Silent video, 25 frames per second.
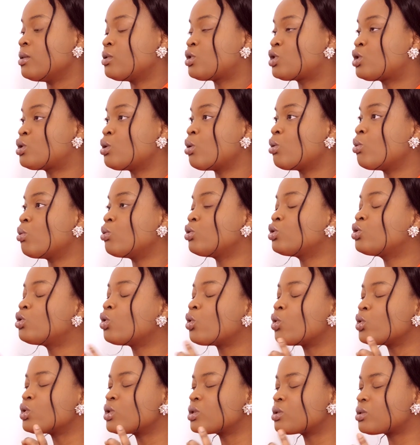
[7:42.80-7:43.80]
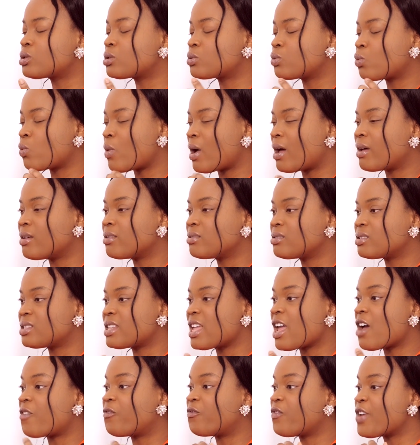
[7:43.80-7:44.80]
So those ones,
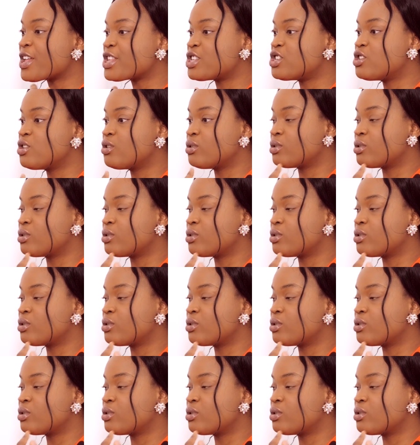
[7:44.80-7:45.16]
they affect